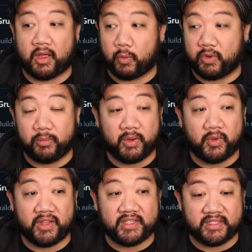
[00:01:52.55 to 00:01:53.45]
we'll be
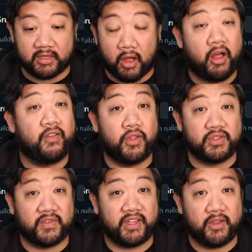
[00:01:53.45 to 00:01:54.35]
releasing all of
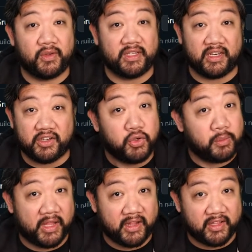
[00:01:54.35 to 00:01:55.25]
those videos in a new
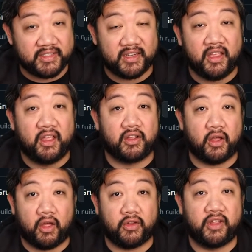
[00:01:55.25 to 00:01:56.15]
playlist
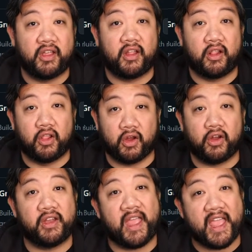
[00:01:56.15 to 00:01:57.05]
called
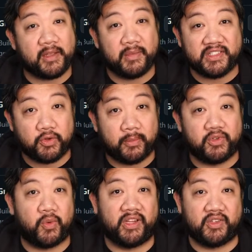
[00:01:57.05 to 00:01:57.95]
Learn ECMAScript
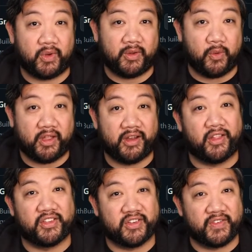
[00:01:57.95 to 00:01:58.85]
2021
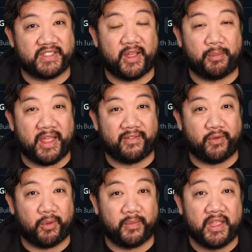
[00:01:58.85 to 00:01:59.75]
on the ServiceNow
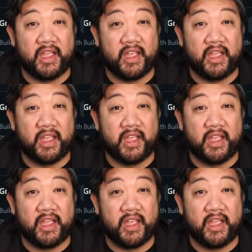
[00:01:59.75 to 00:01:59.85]
platform.